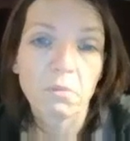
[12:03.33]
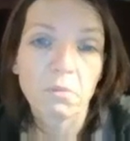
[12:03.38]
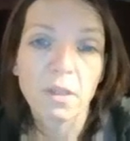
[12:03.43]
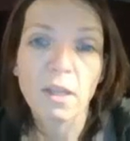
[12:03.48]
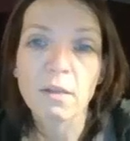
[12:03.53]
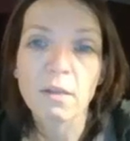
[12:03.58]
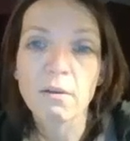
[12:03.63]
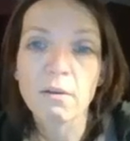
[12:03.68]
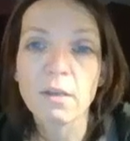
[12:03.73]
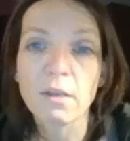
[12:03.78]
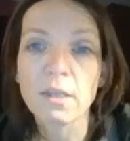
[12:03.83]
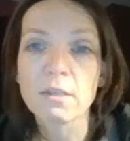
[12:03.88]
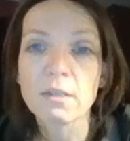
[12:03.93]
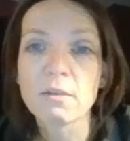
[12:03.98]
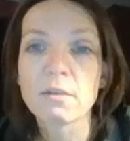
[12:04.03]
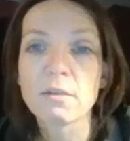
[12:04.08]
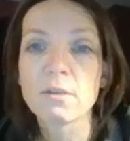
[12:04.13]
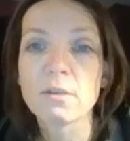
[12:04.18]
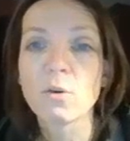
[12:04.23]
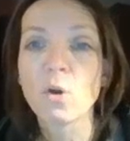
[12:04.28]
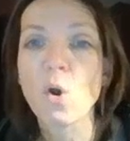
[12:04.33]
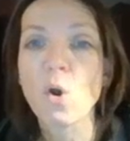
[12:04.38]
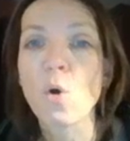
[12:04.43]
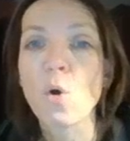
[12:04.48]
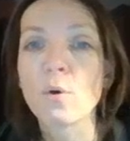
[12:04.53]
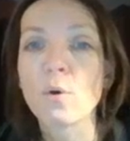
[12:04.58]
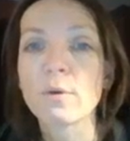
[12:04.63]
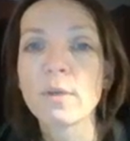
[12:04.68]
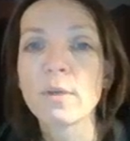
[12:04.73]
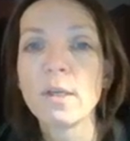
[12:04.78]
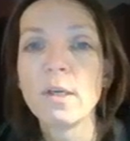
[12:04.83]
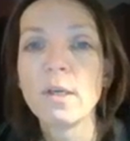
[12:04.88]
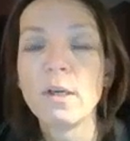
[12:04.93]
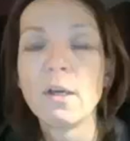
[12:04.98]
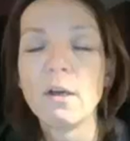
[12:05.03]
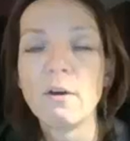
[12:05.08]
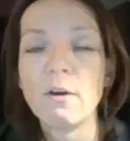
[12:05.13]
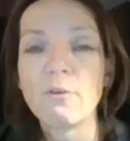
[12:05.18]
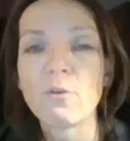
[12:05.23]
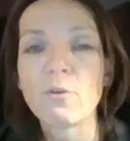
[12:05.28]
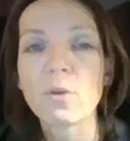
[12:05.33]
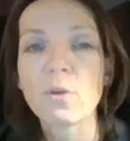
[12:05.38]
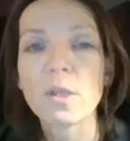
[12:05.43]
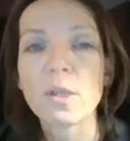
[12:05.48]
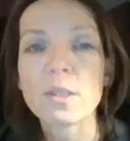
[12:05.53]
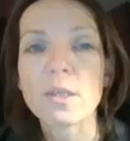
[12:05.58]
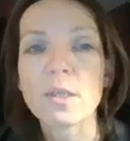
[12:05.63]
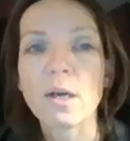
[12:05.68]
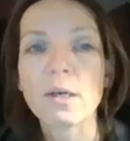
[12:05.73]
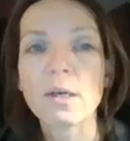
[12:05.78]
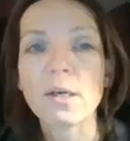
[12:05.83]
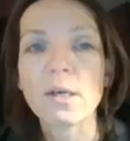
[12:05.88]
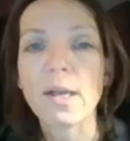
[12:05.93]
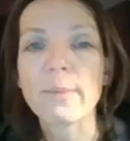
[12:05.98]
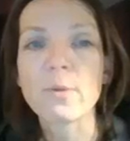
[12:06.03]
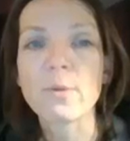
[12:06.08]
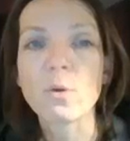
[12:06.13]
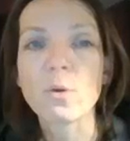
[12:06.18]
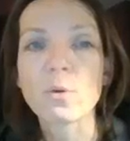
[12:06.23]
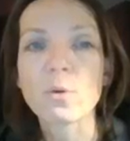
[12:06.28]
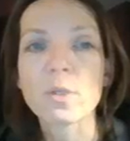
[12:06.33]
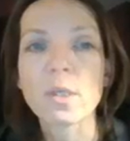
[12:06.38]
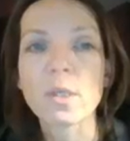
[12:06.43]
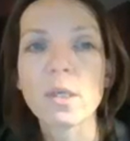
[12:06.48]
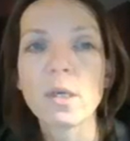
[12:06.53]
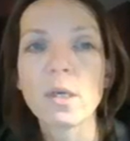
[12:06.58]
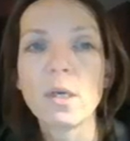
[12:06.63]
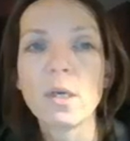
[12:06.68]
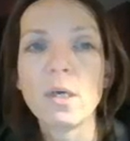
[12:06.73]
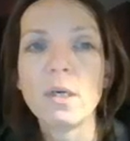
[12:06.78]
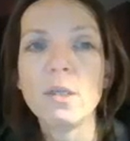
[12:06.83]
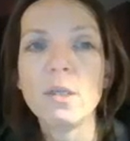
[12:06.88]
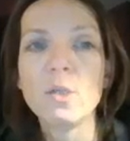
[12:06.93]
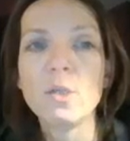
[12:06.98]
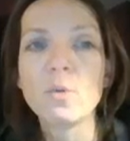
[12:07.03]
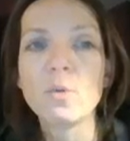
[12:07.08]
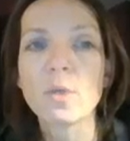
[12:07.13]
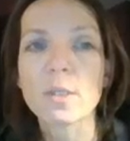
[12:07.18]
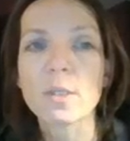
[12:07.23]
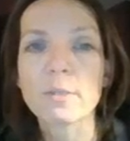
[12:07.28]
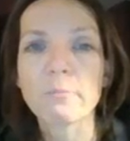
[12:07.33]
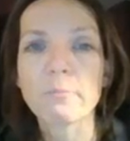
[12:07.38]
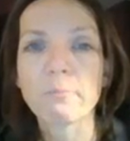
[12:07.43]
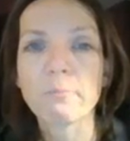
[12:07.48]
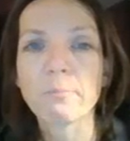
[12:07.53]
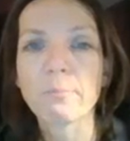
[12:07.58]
then it's gone for the entire hermeneutic unit.